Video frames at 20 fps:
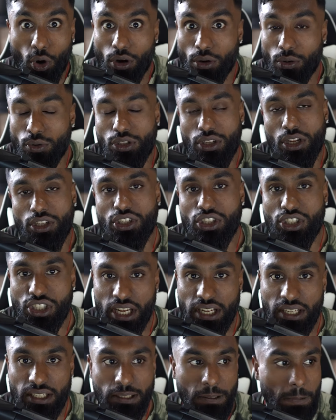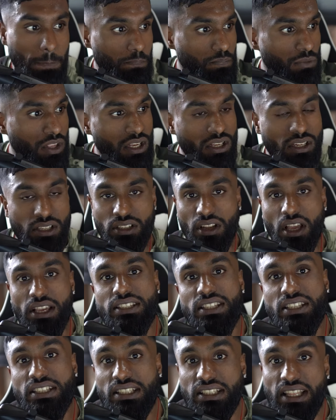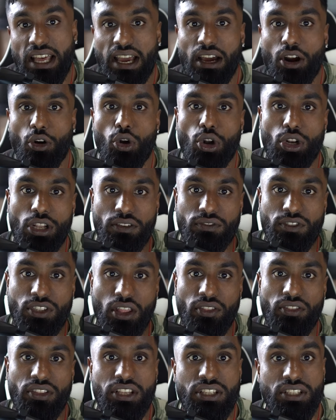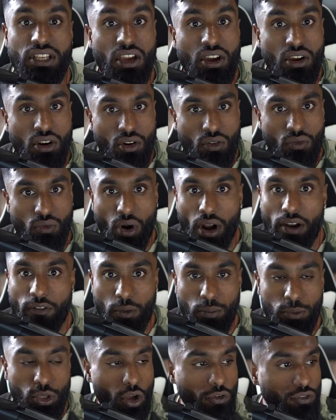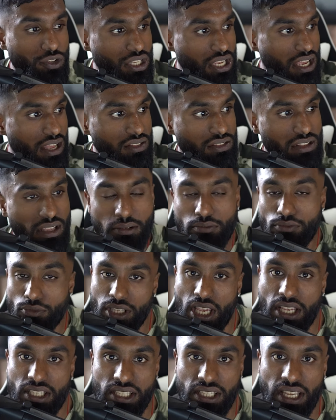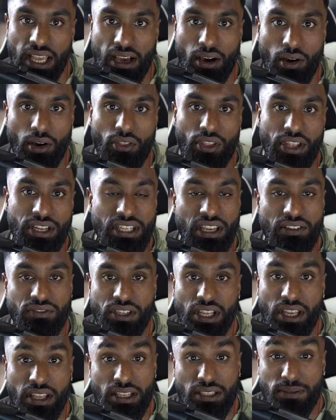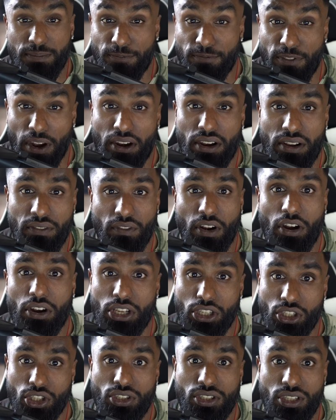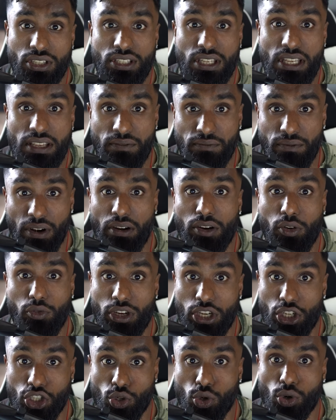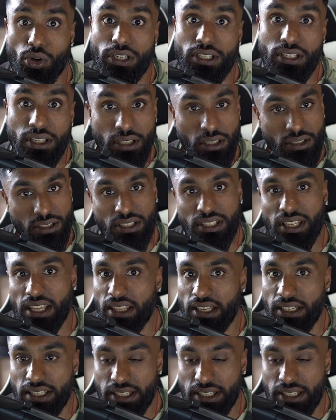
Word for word: oracle such as Chainlink. Nice to see that Elrond have done this right from the offset. They're testing it out on their DevNet. It's very, very good to see, very reassuring to say the